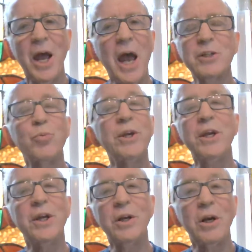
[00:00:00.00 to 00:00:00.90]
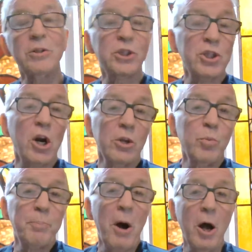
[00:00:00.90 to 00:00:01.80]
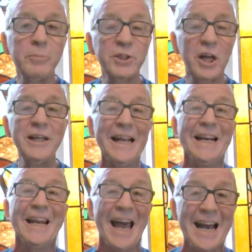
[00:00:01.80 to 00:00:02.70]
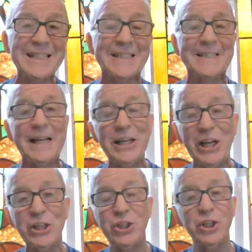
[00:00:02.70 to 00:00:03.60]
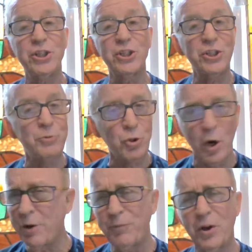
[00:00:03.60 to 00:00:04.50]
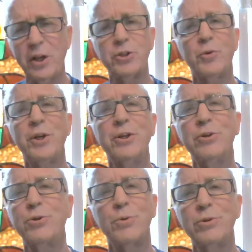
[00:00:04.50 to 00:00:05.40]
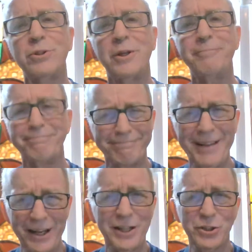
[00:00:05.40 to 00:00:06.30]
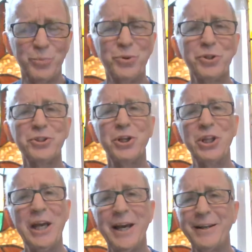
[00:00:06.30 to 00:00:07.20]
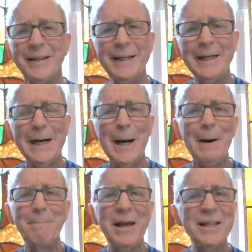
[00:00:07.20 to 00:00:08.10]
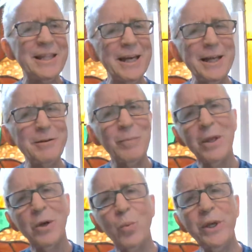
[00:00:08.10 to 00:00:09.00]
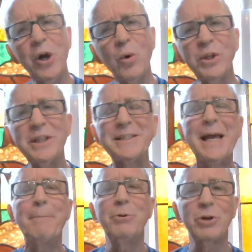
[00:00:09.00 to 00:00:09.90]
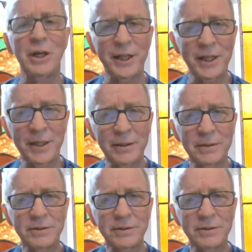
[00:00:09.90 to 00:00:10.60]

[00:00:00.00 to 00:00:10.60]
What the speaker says: As we started with Palm Sunday, last Sunday, Jesus' triumphal entry into Jerusalem. I got some words on that. And then we go to the temple cleaning,